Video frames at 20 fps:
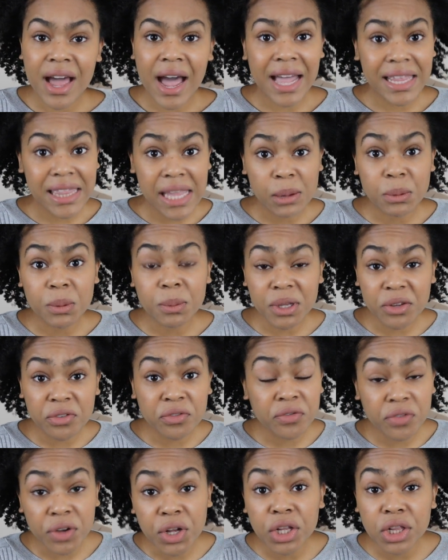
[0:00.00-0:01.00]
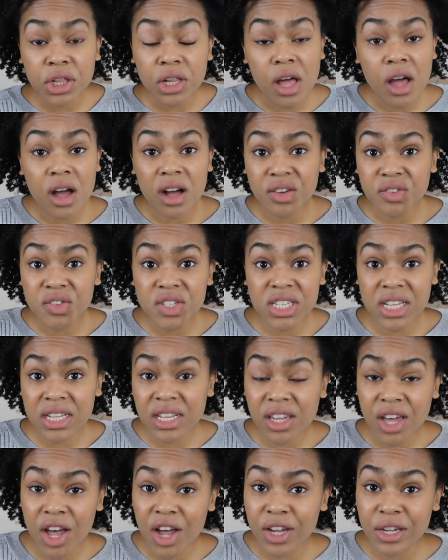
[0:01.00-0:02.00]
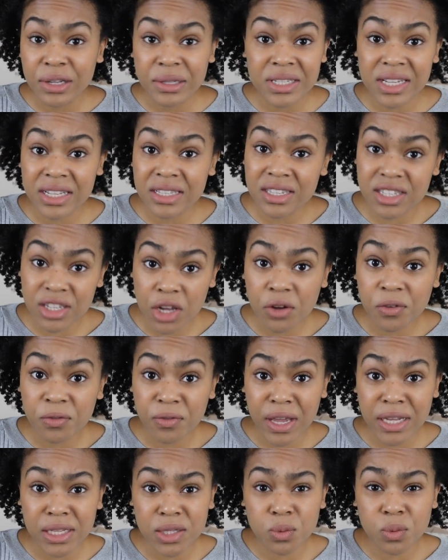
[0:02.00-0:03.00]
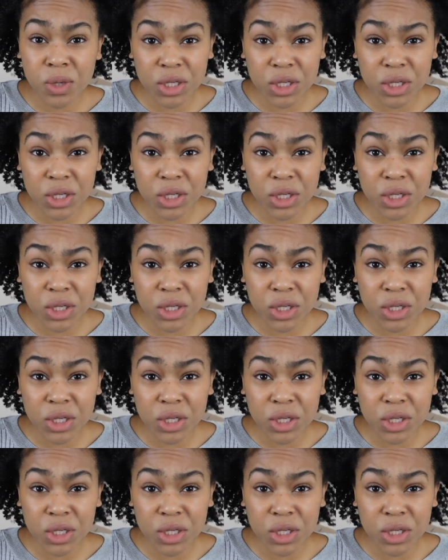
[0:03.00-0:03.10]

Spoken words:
and they would be full of silicones and sulfates,